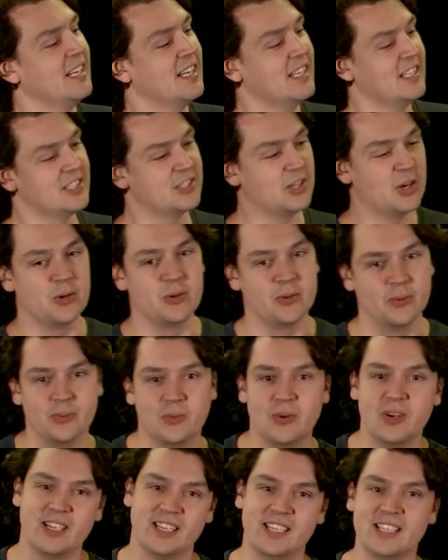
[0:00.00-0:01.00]
So
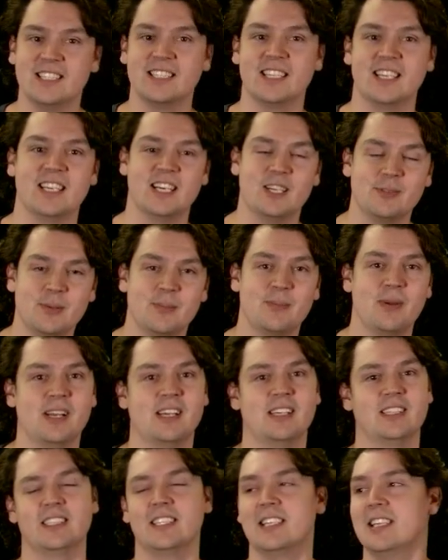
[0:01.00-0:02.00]
what is an upper
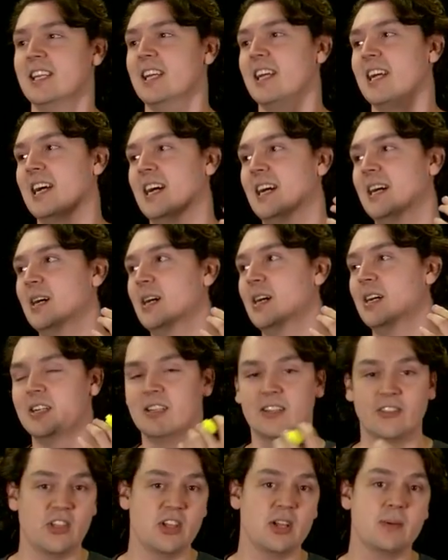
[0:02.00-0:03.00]
bound?
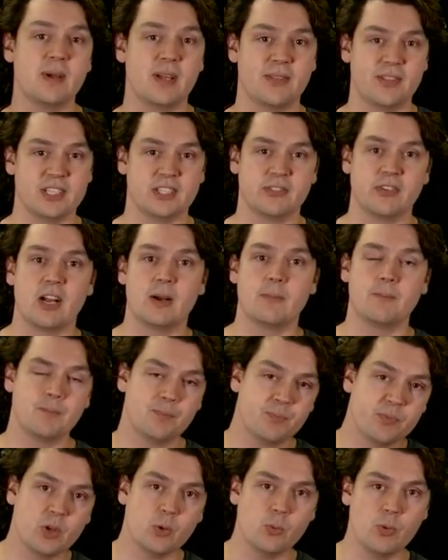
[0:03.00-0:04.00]
Think about this, right?
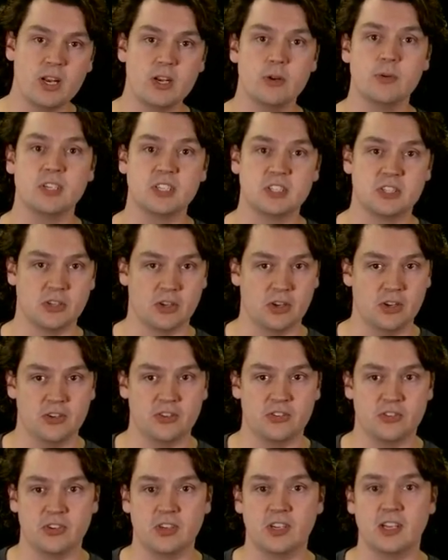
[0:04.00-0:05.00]
We're doing
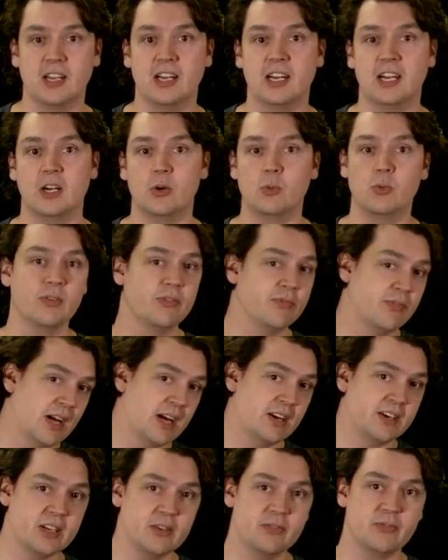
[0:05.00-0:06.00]
search. We've
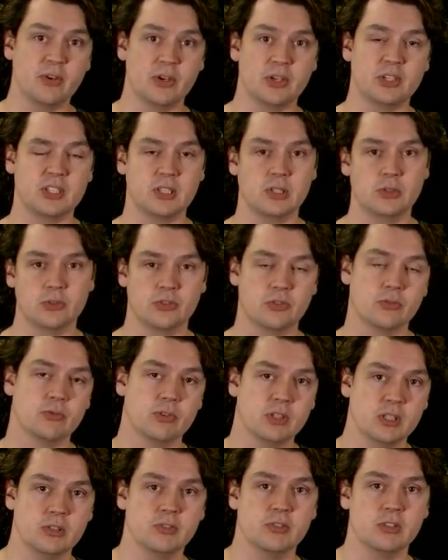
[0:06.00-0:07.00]
found a first solution
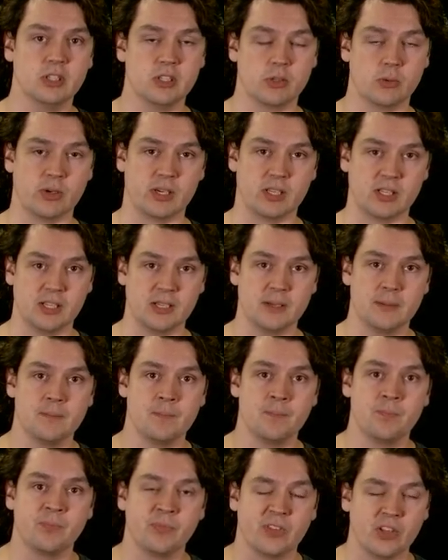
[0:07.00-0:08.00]
really, really quickly,
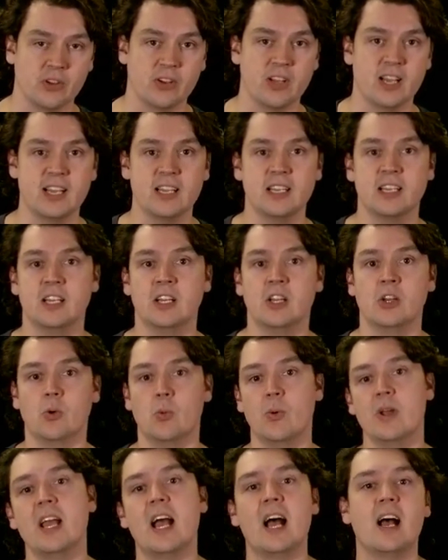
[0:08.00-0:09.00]
okay?
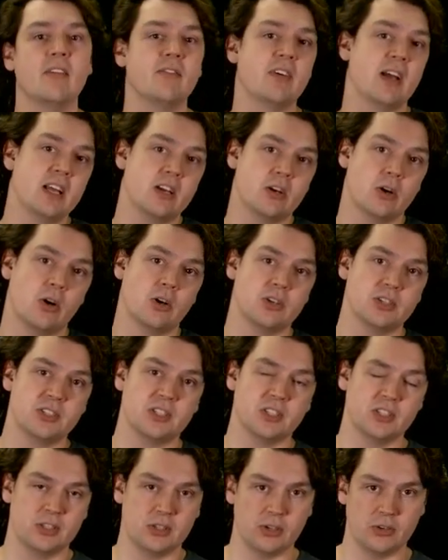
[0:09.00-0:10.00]
We have a cost
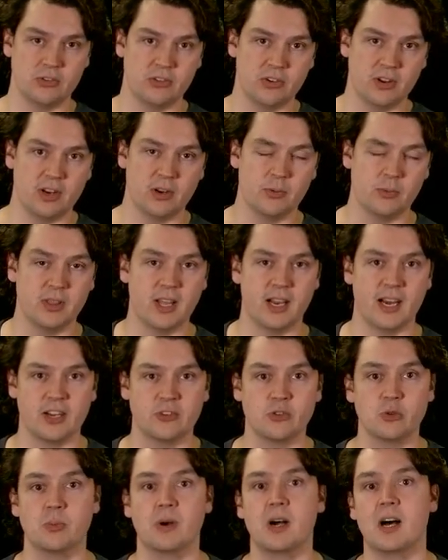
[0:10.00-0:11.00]
associated with that
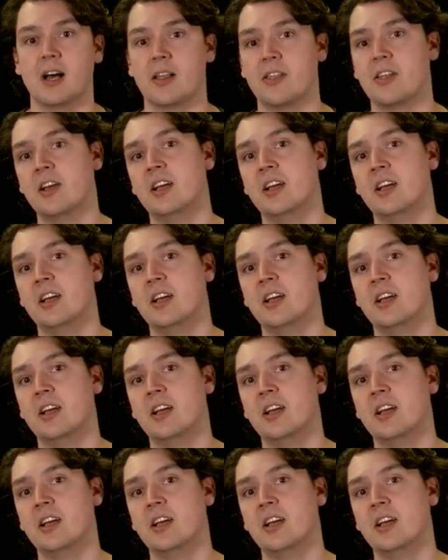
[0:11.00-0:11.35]
actual path.